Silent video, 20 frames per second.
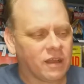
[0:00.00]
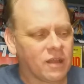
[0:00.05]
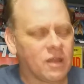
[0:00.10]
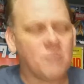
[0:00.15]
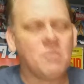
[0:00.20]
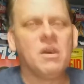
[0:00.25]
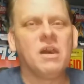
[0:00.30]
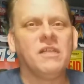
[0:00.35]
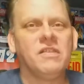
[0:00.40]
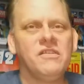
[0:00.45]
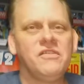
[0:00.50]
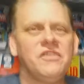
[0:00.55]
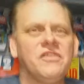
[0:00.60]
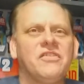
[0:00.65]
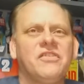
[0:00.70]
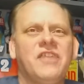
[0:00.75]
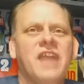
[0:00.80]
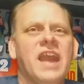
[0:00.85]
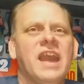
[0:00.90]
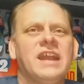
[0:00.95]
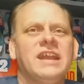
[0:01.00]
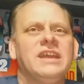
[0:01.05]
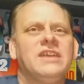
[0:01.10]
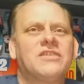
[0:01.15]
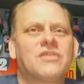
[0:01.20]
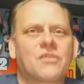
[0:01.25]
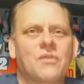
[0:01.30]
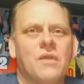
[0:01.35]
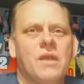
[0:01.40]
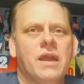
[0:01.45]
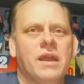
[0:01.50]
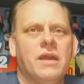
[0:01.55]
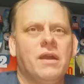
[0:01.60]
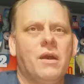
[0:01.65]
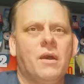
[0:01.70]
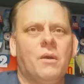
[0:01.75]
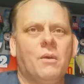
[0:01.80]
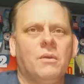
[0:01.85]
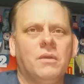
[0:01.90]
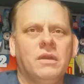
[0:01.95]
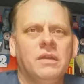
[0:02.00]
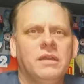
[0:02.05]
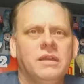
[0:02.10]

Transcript: Come on, this is Danny Trejo.